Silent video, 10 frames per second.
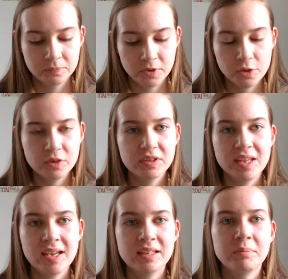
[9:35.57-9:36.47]
Those
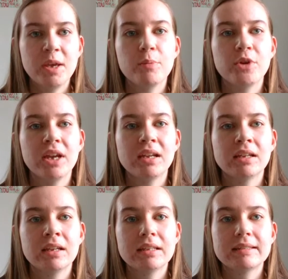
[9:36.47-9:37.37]
things may bring
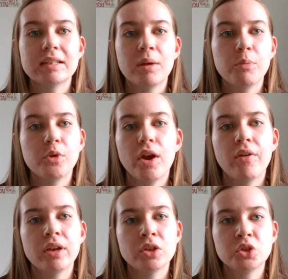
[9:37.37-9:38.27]

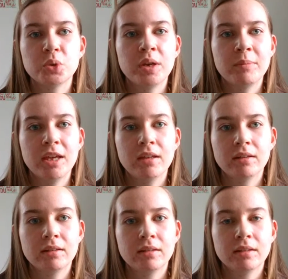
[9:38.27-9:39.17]
temporary enjoyment,
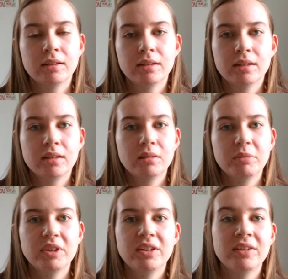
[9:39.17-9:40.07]

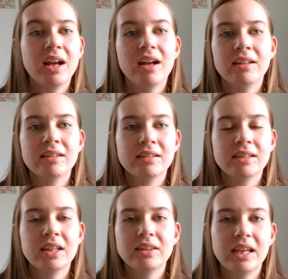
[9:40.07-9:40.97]
but they're not
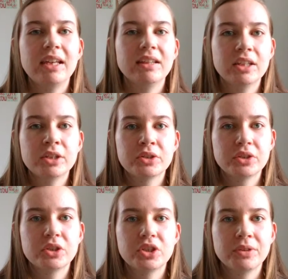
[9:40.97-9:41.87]
the light that you're
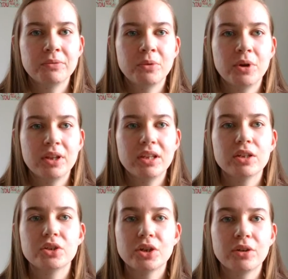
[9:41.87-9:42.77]
searching for, the
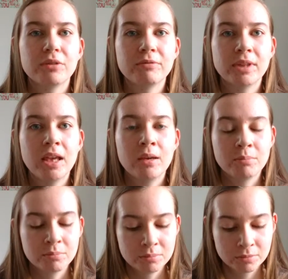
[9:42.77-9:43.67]
eternal flame.